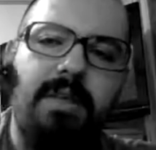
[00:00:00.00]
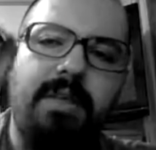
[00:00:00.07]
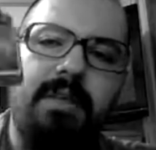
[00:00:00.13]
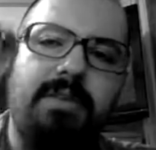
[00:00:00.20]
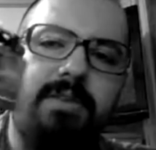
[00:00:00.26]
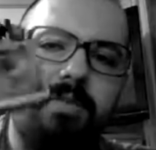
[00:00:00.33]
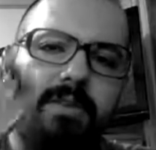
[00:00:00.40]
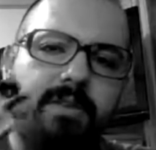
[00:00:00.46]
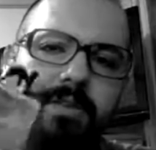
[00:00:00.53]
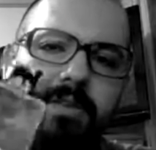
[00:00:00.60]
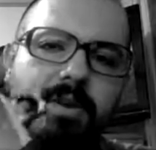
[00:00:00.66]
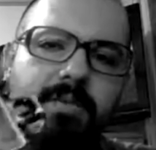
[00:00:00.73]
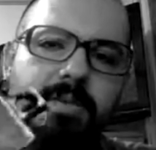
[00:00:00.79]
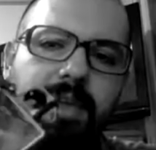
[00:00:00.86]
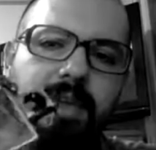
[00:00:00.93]
So you
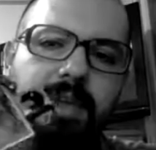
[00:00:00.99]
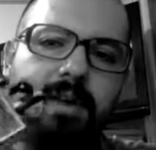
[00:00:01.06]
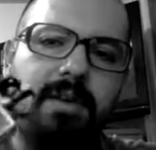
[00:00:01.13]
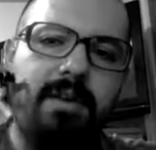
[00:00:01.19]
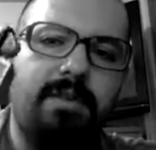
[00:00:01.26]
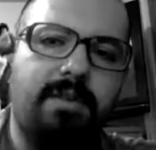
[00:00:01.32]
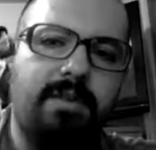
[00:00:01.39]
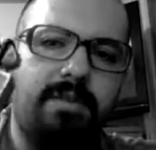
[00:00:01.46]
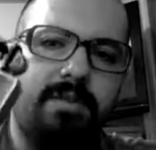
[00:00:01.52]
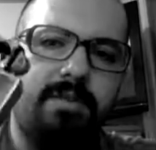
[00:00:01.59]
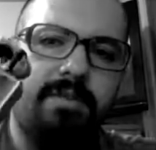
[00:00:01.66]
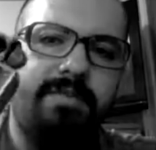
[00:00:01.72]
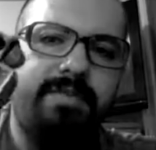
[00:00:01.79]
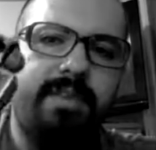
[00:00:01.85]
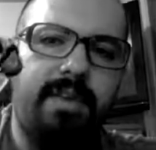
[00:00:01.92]
come here,
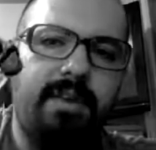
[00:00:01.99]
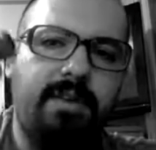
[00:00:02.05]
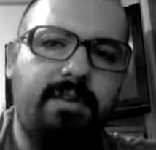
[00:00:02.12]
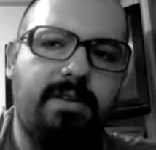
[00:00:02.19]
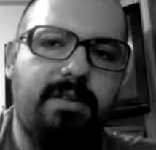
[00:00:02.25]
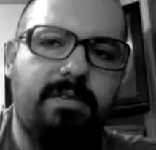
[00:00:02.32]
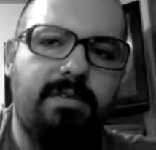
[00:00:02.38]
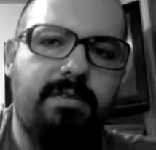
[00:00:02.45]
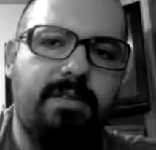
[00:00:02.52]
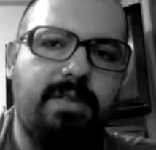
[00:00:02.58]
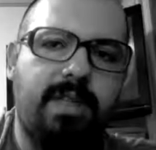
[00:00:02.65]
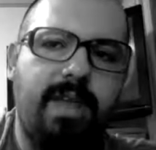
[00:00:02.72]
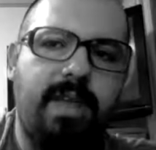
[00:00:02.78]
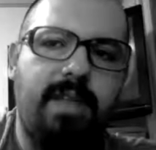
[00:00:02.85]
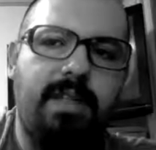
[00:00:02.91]
two fingers,
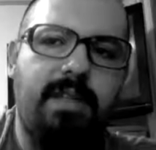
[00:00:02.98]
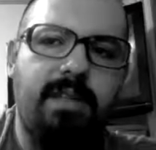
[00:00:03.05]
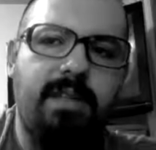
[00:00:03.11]
rotate,